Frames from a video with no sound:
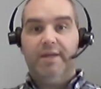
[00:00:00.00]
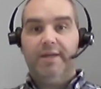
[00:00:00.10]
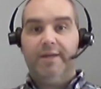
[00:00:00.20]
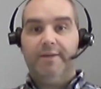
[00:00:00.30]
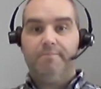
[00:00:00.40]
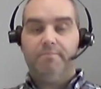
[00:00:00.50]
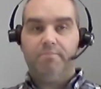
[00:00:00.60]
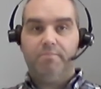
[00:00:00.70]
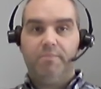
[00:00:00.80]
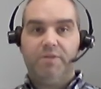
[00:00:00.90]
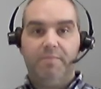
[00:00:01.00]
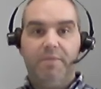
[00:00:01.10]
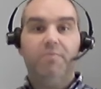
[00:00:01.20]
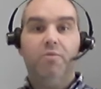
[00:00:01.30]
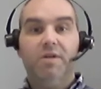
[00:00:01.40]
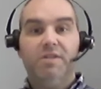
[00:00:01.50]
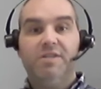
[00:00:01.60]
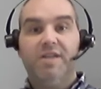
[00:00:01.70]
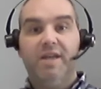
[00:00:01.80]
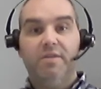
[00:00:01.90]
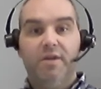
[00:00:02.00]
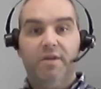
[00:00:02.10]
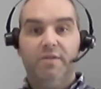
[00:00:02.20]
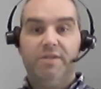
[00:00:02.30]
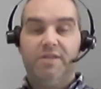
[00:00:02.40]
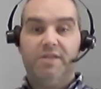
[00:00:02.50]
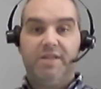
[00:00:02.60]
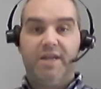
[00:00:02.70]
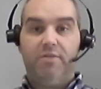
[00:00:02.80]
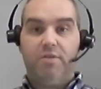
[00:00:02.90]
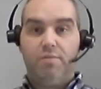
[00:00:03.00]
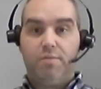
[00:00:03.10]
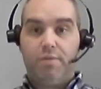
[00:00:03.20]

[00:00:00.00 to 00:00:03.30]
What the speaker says: Some people might say that this is how you